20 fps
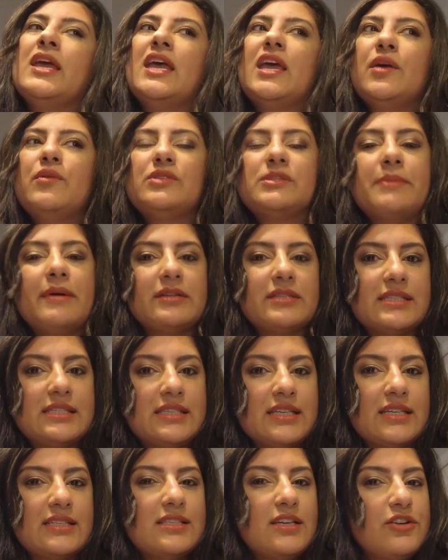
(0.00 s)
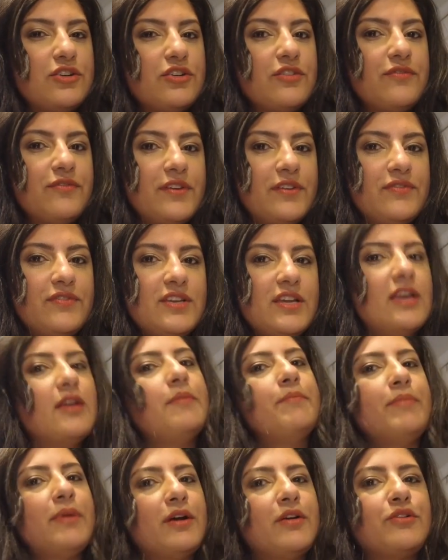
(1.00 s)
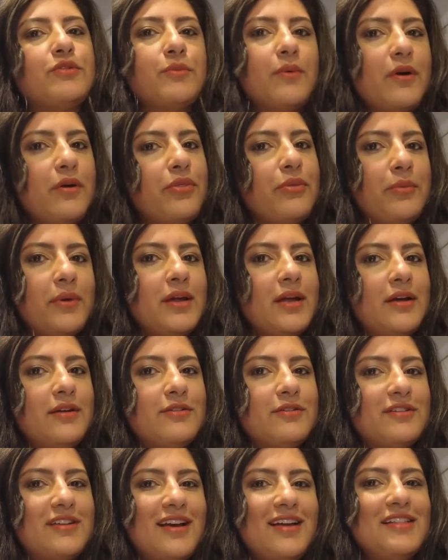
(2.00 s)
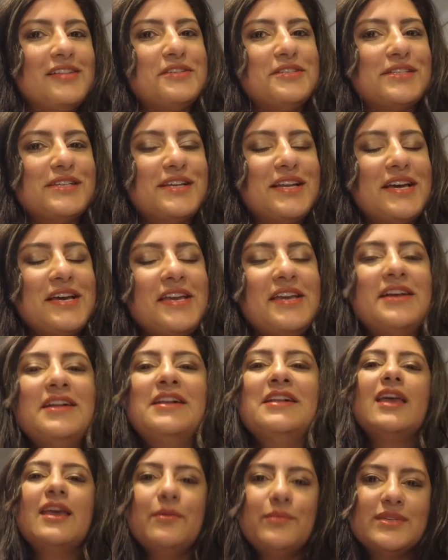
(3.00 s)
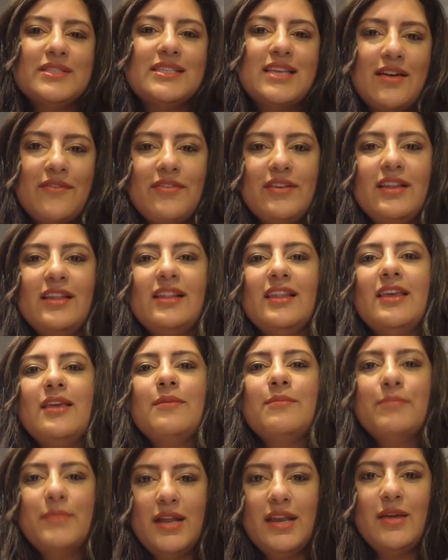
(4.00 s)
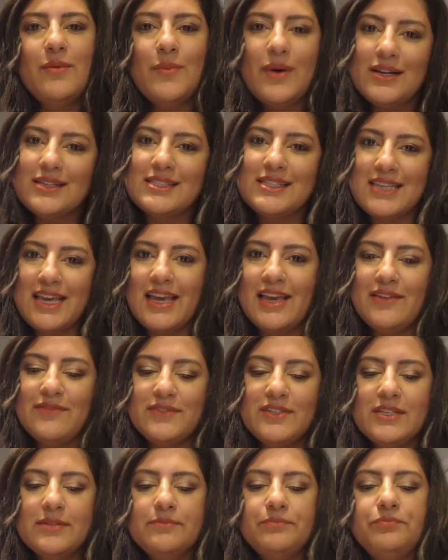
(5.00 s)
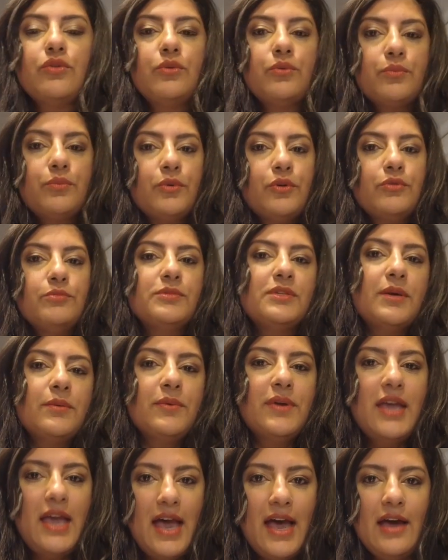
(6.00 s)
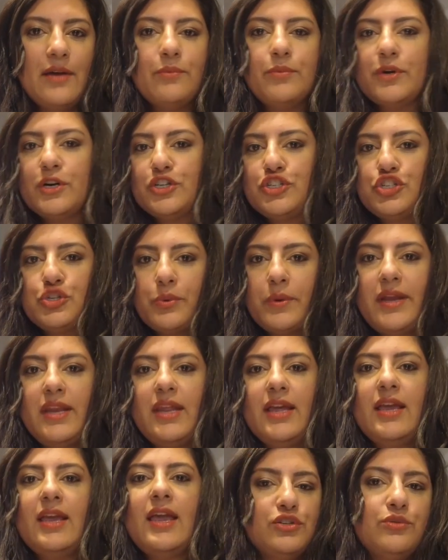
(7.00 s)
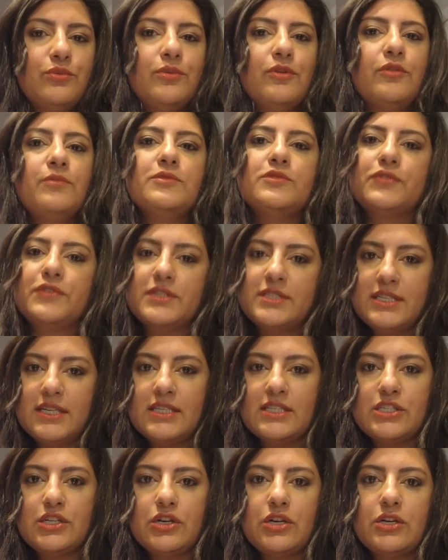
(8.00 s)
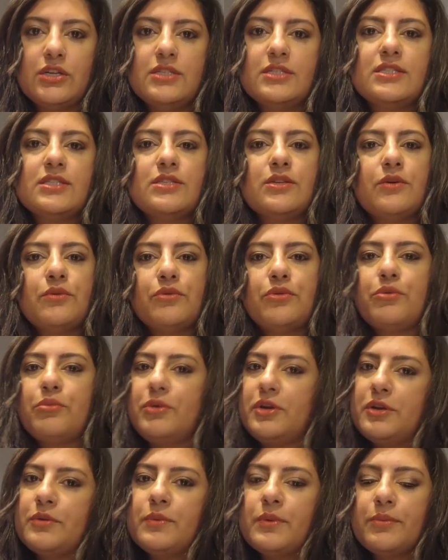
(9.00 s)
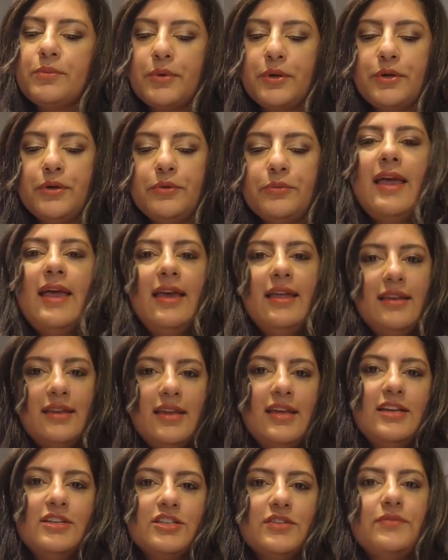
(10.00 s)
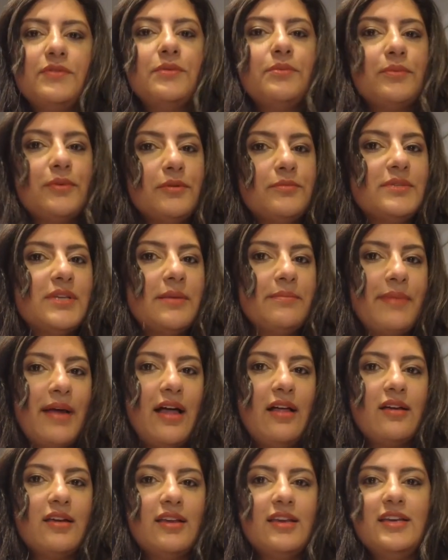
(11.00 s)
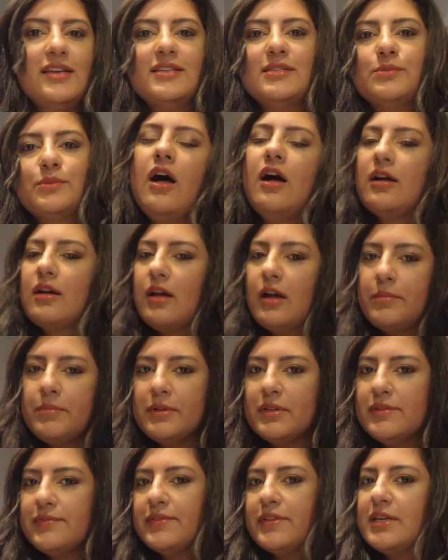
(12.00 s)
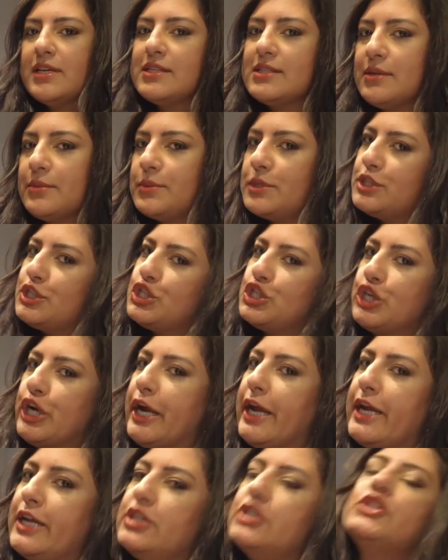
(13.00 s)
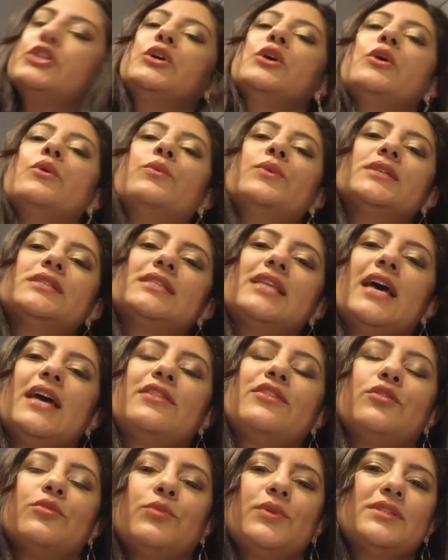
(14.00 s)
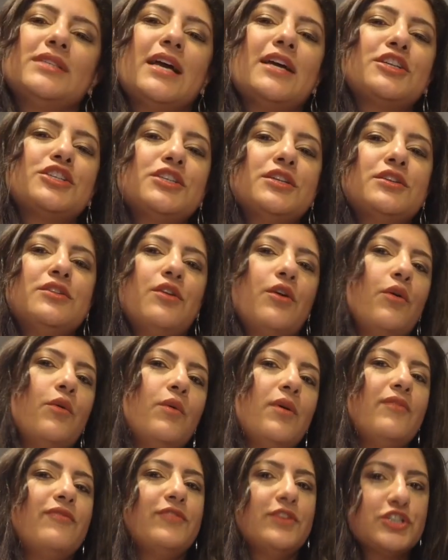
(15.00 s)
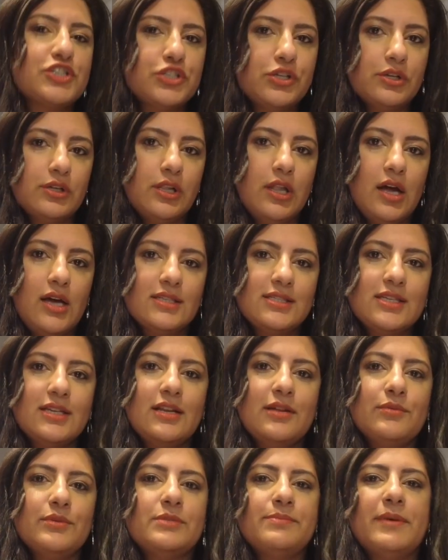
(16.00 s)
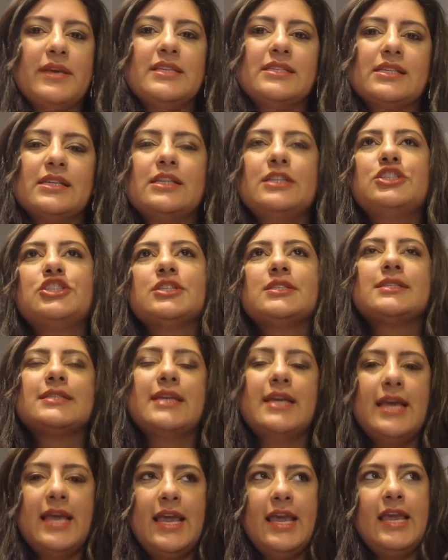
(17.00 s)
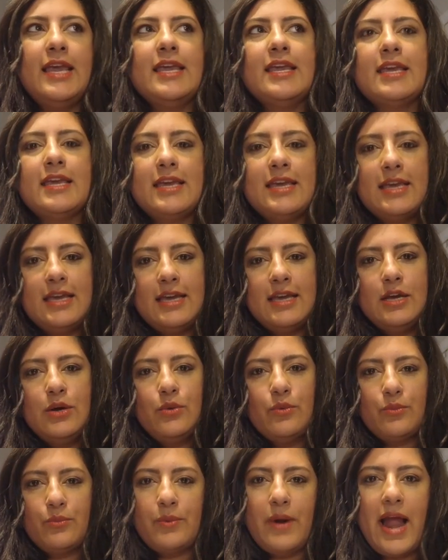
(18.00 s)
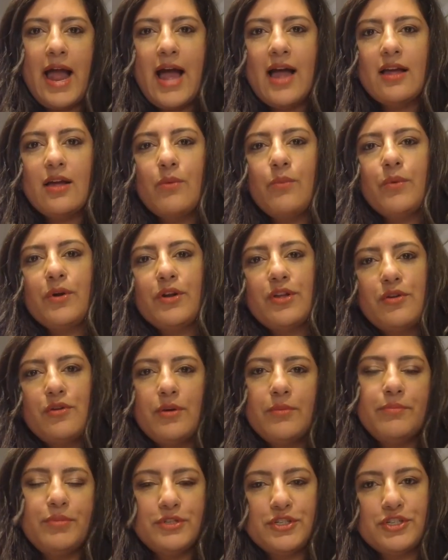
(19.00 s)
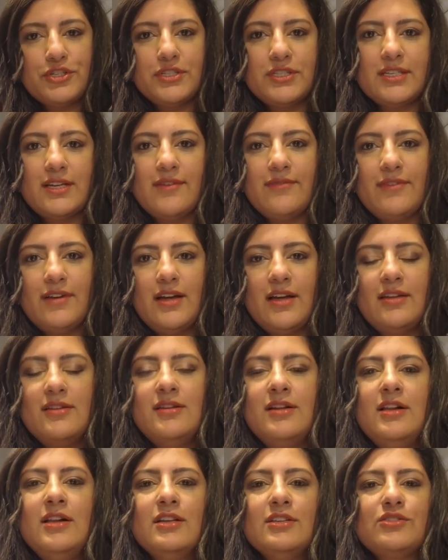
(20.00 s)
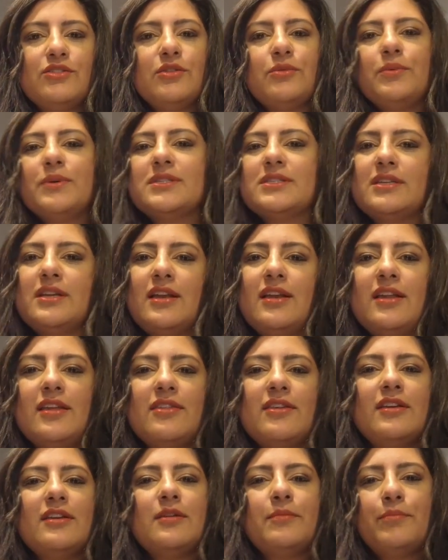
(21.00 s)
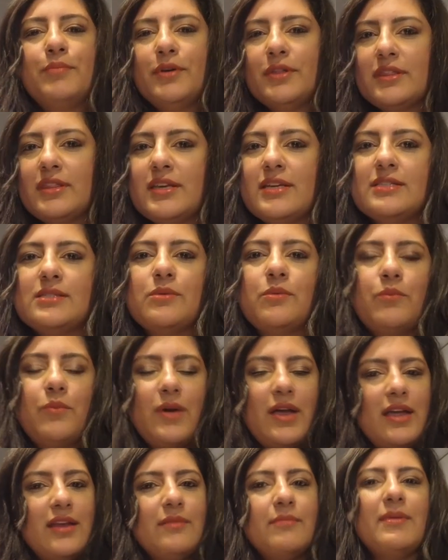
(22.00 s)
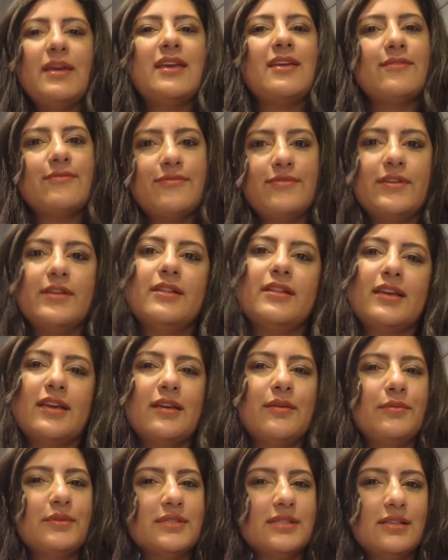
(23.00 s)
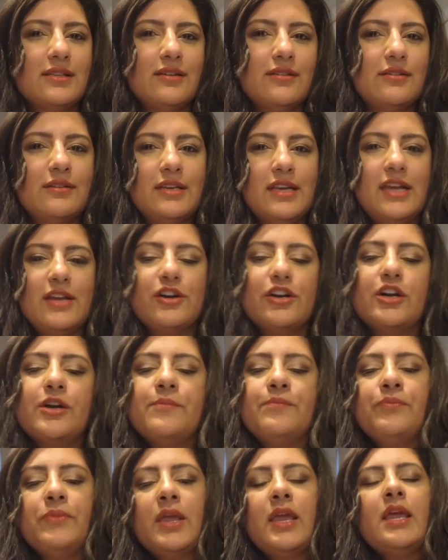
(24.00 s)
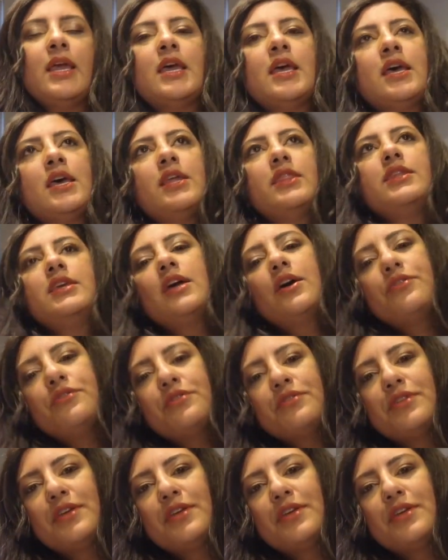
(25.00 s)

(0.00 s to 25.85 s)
it was about $650 compared to our $300 a night. It was definitely money well saved. So the rooms that we had were adjoining. 2 rooms for 6 girls, so 3 to a room. And each of the rooms had balconies. A couple of things that were strange was that there was actually no official closet. It was basically just a hanging rack where you can put your stuff on. So there wasn't anything to put things away to make it feel like it was a little neater. The other